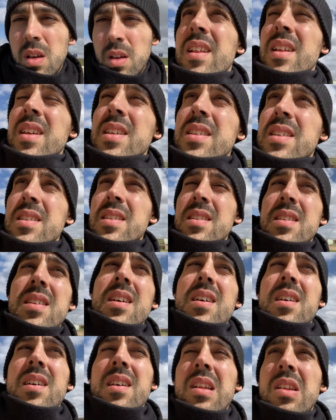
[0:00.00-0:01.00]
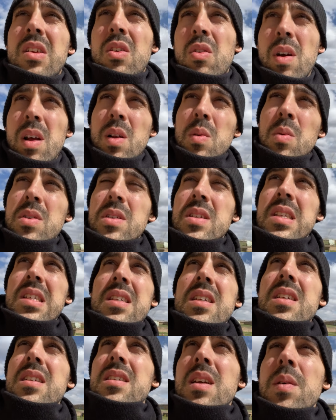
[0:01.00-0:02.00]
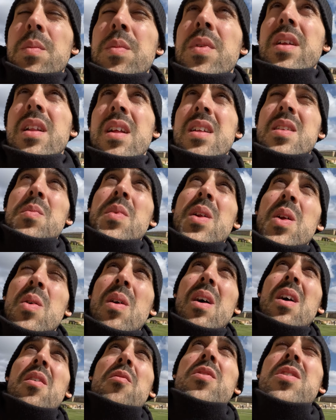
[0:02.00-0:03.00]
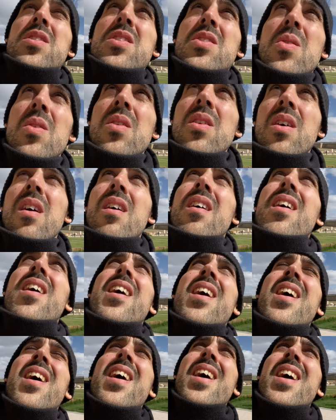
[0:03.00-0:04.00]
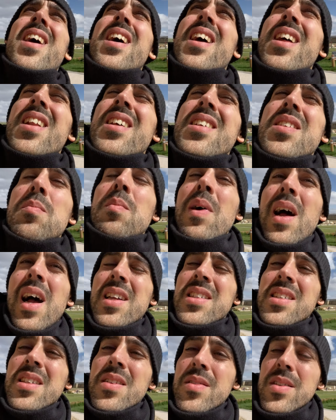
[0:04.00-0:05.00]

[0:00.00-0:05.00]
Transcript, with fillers: This is uh, incredible to see something that's been around for so long. It is massive.